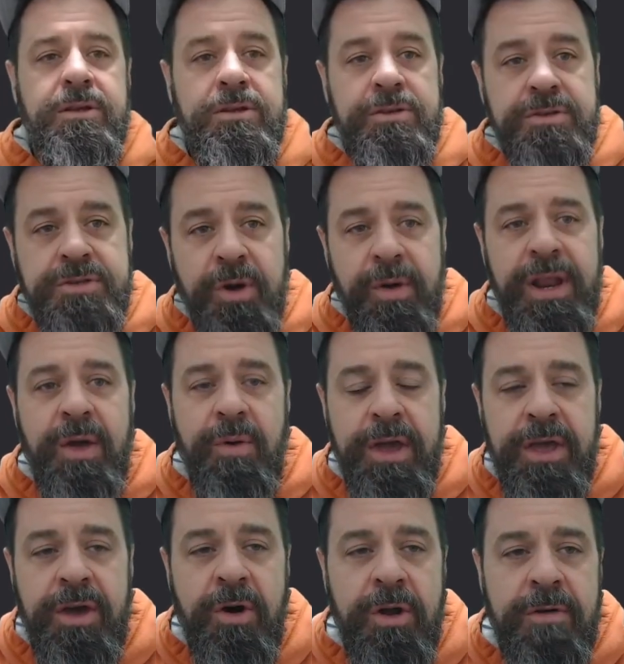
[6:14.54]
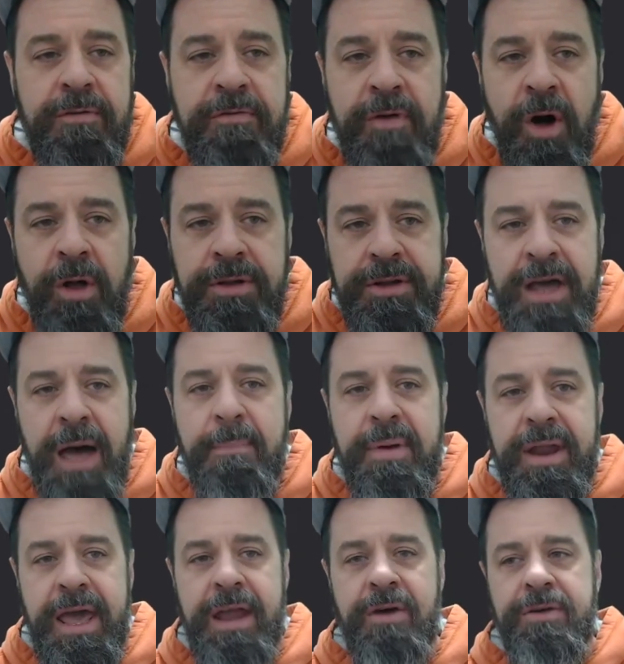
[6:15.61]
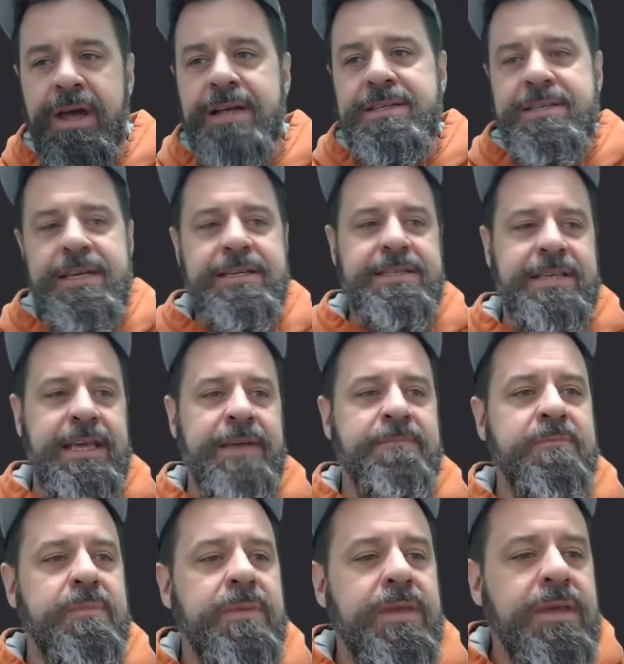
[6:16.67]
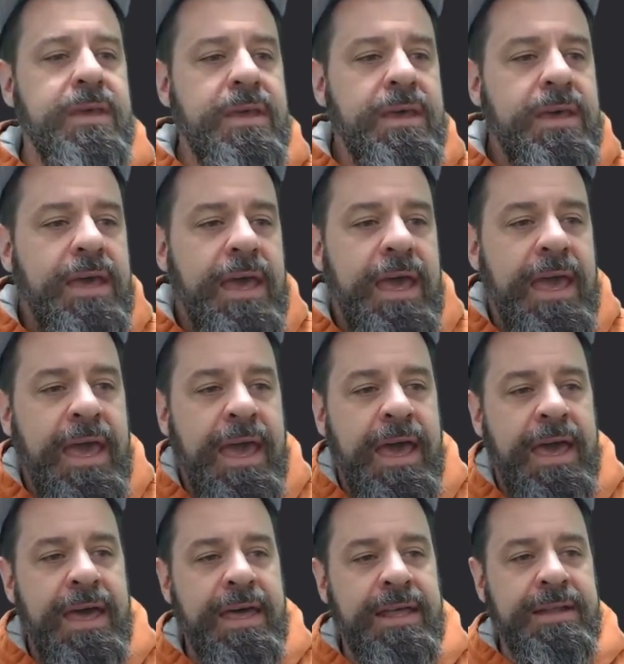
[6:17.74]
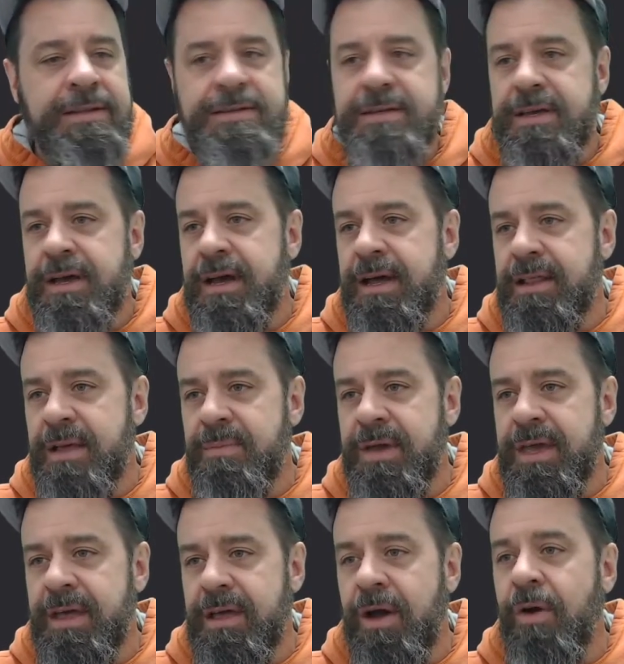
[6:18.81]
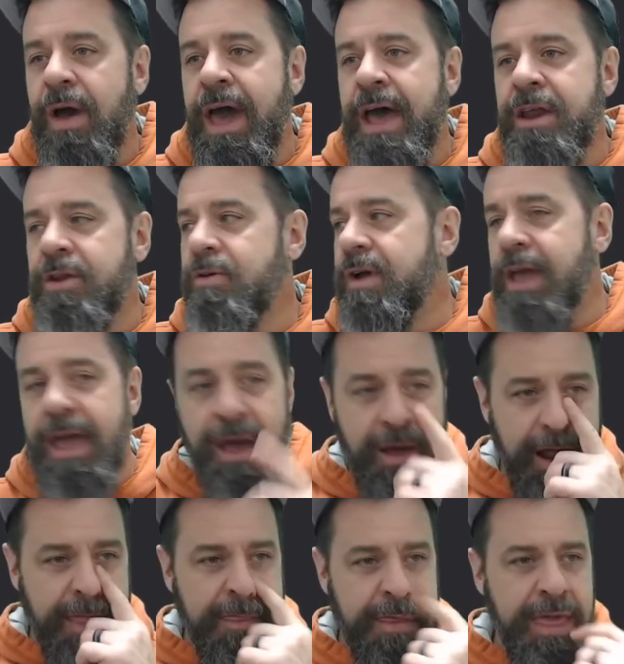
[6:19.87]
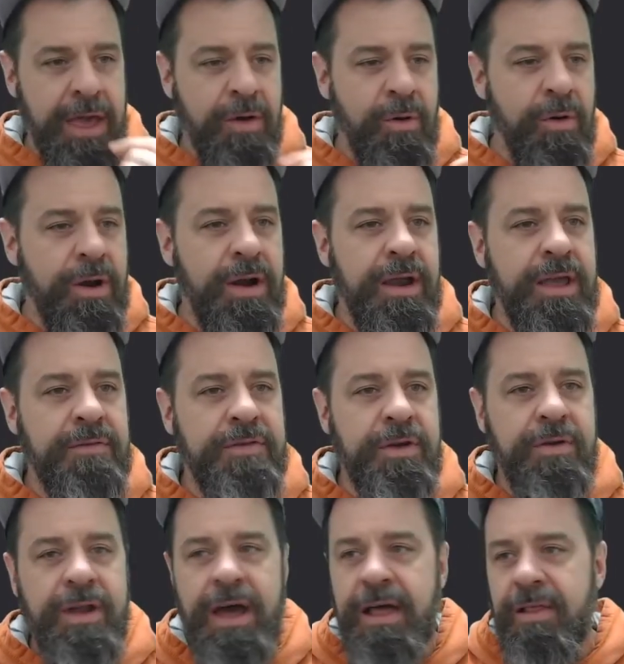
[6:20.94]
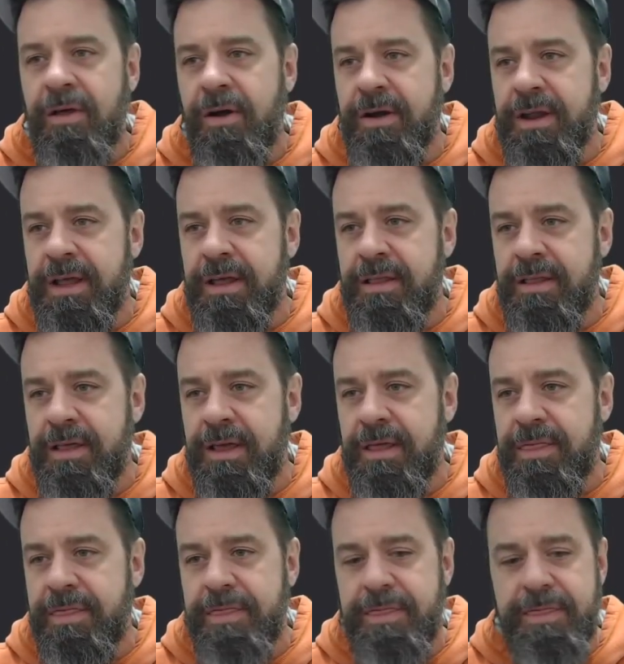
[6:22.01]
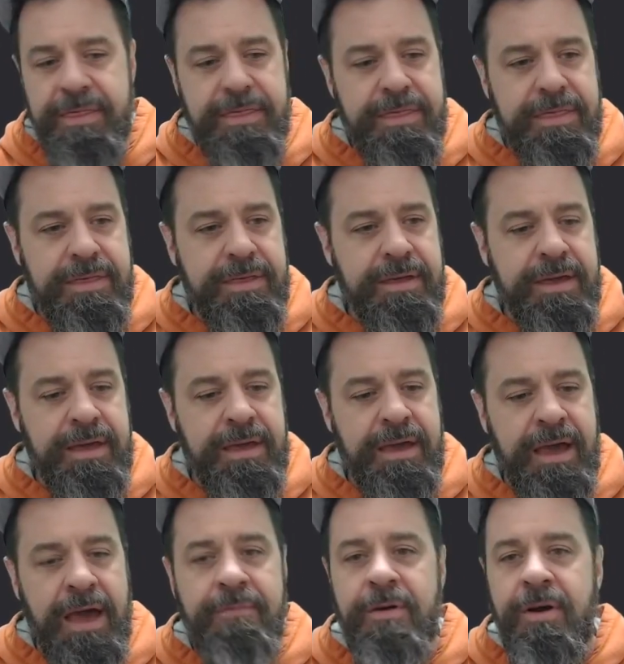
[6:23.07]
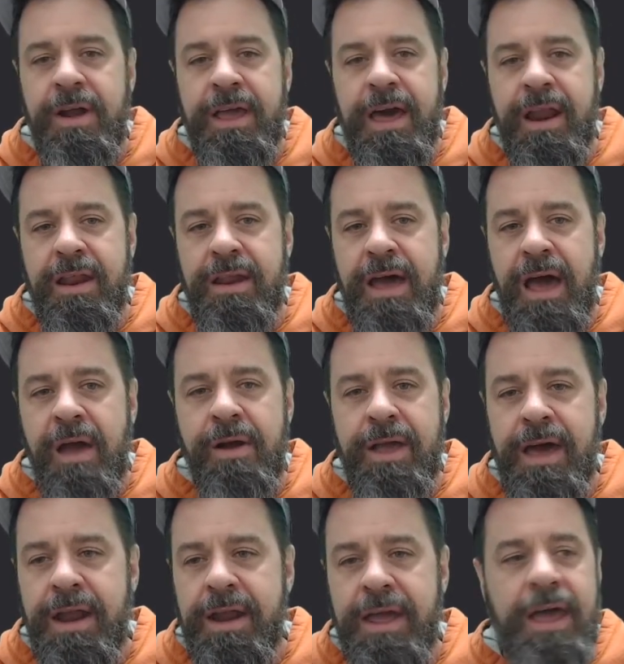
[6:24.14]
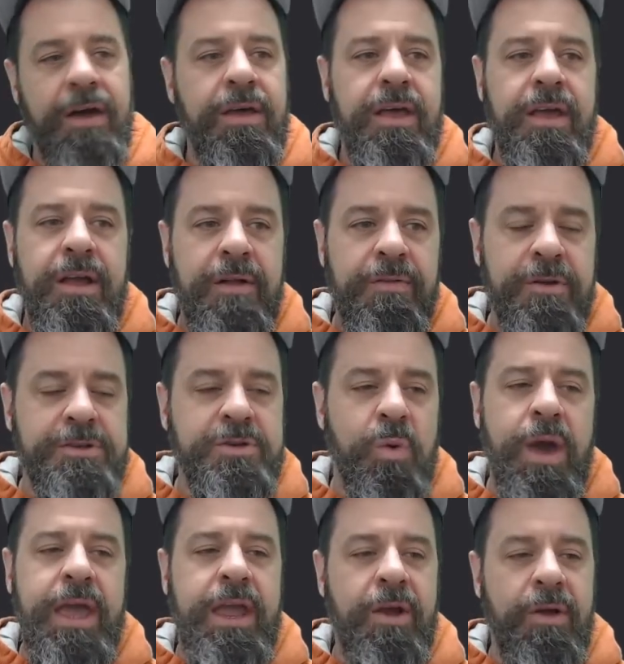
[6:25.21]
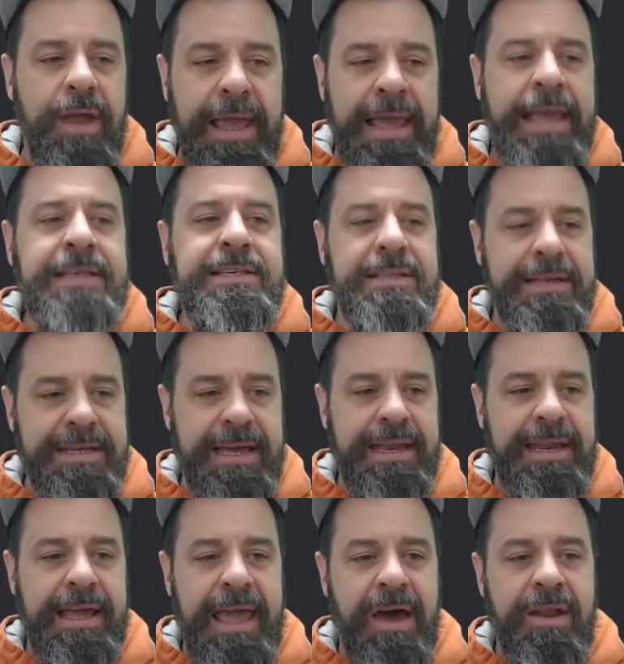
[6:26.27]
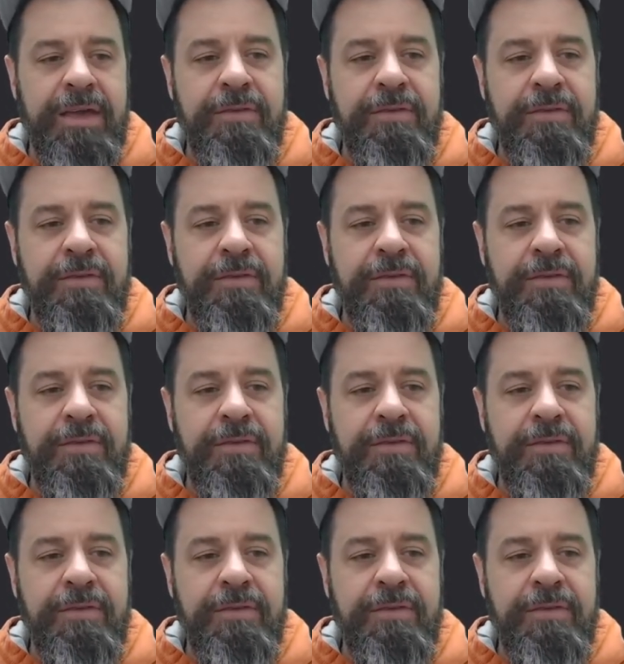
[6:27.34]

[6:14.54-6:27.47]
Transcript: So anyway, you can go to vault.banano.cc and let me get, add a new account, I think, or if you're not logged in, I already got an account. There's a way here easily to get an account.